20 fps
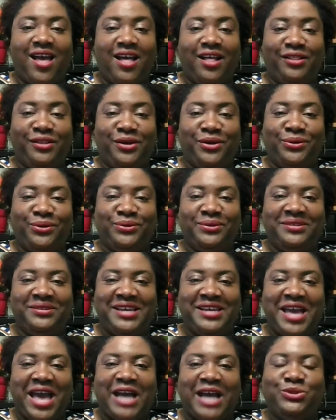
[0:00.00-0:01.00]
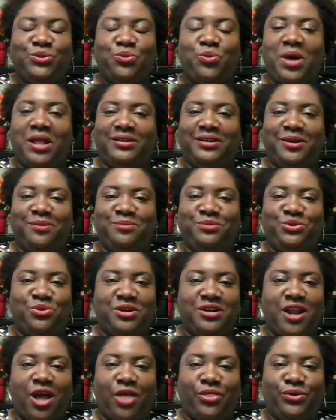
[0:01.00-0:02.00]
Hello, and welcome to
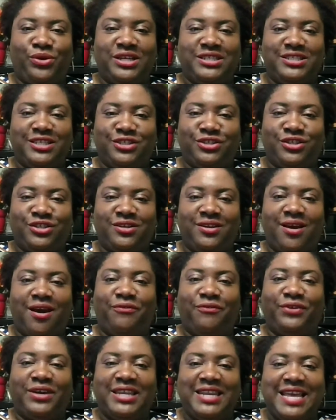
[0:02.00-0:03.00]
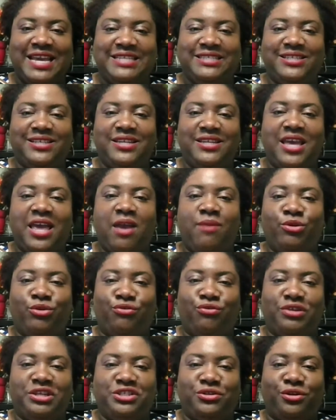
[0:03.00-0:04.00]
another edition of Canadian
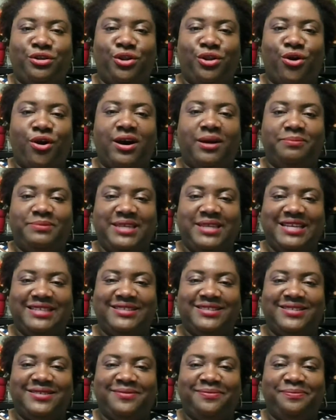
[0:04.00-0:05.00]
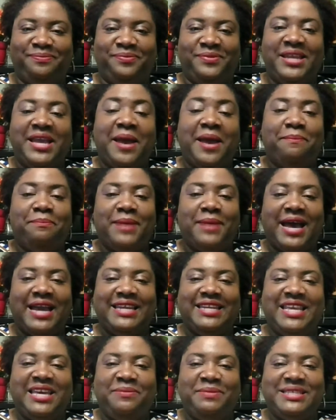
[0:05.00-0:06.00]
Immigration Law Updates. My
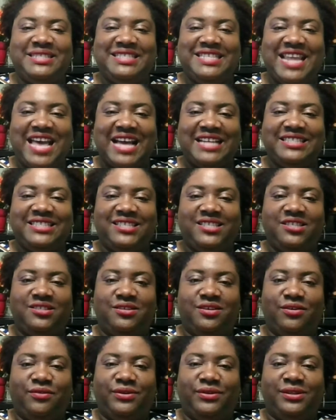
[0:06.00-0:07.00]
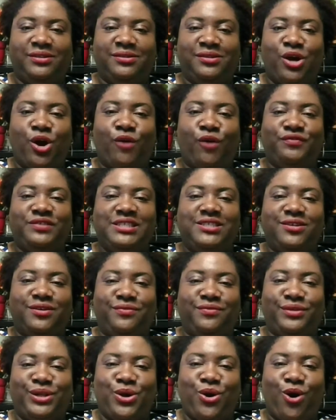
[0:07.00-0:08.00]
name is Nandi Deterville of
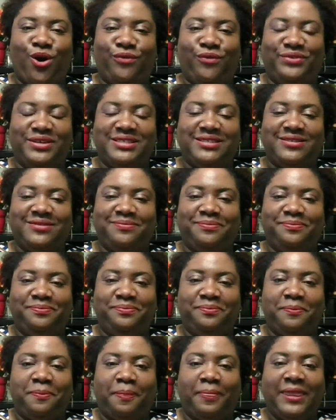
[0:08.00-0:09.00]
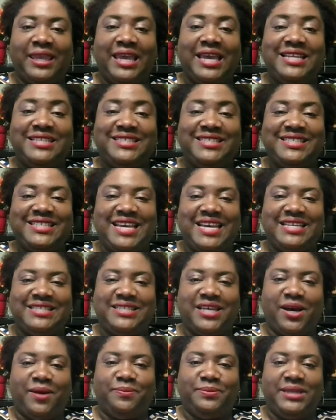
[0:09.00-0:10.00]
Deterville Law Office. In today's
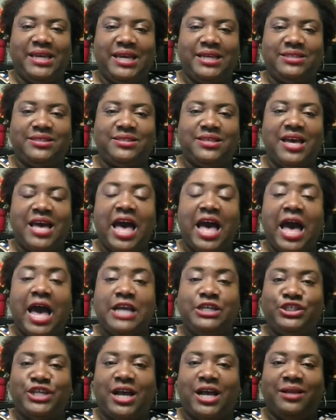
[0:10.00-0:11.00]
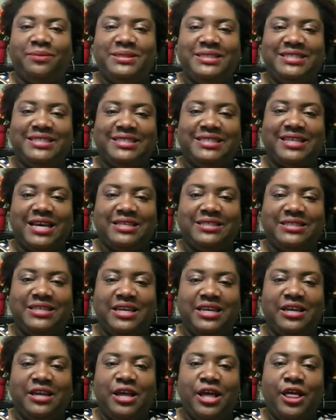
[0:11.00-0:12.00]
updates, I shall be
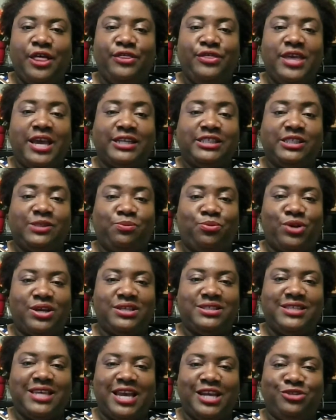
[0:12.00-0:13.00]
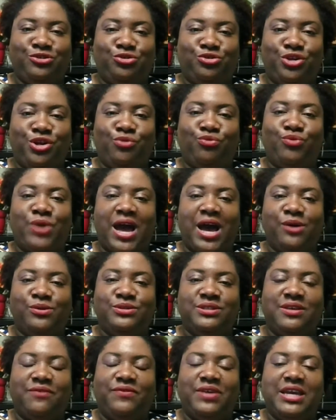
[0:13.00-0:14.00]
discussing the express entry
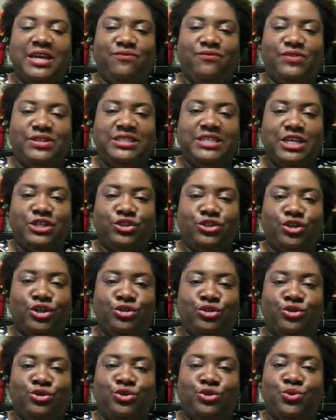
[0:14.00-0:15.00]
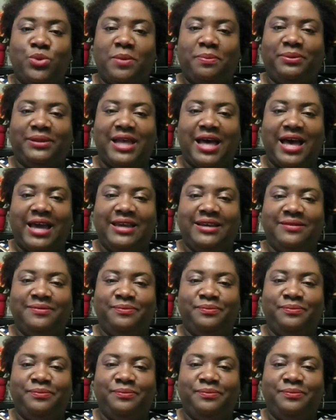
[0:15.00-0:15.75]
rounds of invitations to apply,